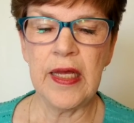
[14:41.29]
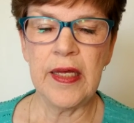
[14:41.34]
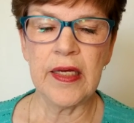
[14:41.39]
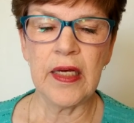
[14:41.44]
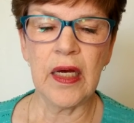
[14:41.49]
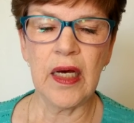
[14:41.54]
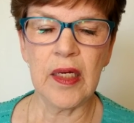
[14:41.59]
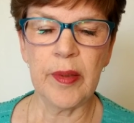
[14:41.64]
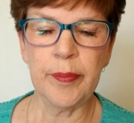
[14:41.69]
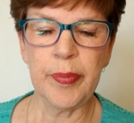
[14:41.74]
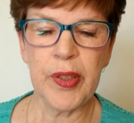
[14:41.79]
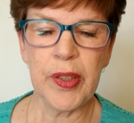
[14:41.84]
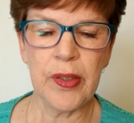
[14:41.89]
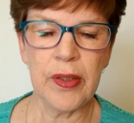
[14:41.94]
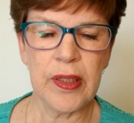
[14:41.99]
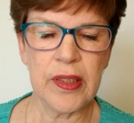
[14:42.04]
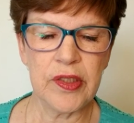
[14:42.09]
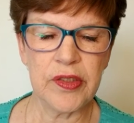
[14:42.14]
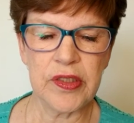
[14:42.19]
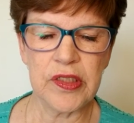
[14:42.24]
got a burr
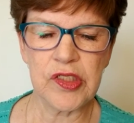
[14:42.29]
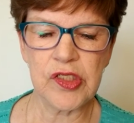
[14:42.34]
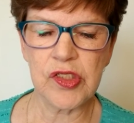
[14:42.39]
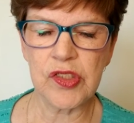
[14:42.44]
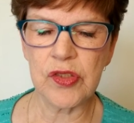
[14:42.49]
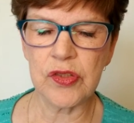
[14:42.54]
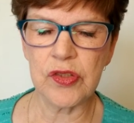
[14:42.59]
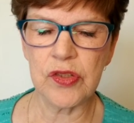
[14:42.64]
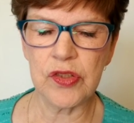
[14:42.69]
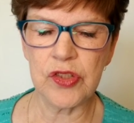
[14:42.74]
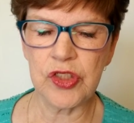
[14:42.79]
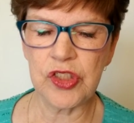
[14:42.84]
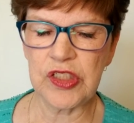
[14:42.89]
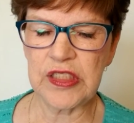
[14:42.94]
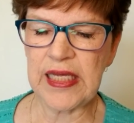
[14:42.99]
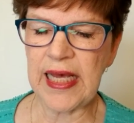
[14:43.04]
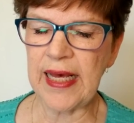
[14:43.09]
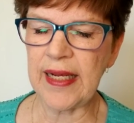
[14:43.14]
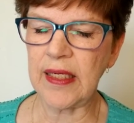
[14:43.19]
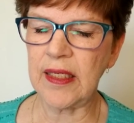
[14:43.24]
under its
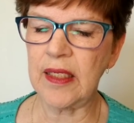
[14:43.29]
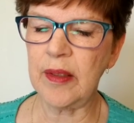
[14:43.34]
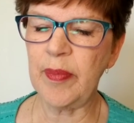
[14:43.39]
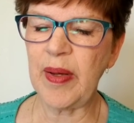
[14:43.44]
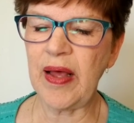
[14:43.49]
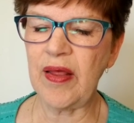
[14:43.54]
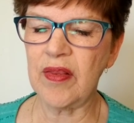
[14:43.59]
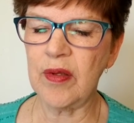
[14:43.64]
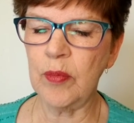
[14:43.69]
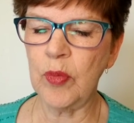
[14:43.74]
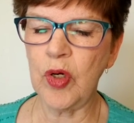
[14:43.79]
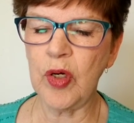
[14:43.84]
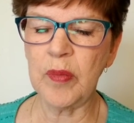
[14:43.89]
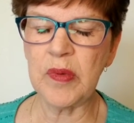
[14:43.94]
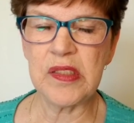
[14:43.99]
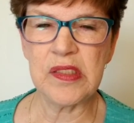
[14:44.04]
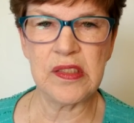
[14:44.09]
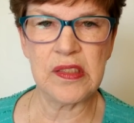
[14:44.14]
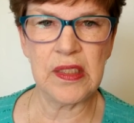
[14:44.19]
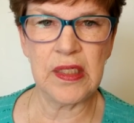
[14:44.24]
saddle about the
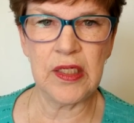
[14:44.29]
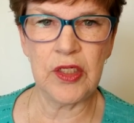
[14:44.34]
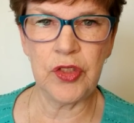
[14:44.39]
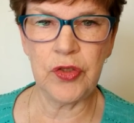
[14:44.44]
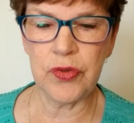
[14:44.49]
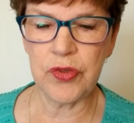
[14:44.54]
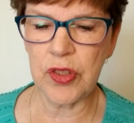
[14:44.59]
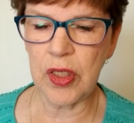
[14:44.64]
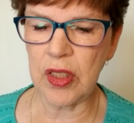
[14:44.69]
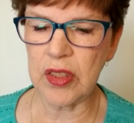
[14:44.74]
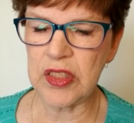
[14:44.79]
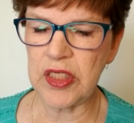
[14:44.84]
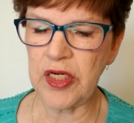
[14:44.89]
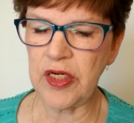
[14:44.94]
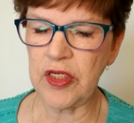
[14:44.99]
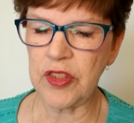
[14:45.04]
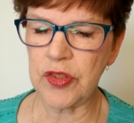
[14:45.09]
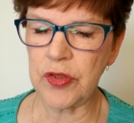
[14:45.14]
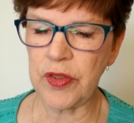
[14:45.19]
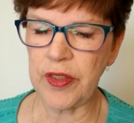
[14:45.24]
Mormons in Utah
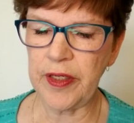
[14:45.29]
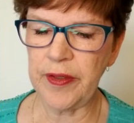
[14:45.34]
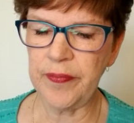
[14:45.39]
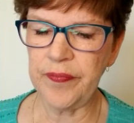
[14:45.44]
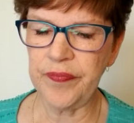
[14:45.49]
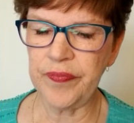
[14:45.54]
Territory.